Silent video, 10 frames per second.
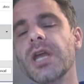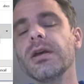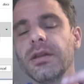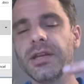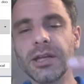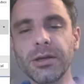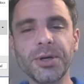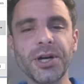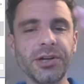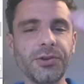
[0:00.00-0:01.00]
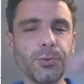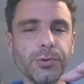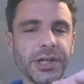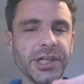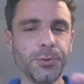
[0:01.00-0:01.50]
The other part is,
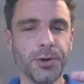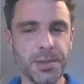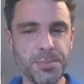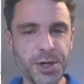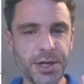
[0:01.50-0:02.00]
where do you want to put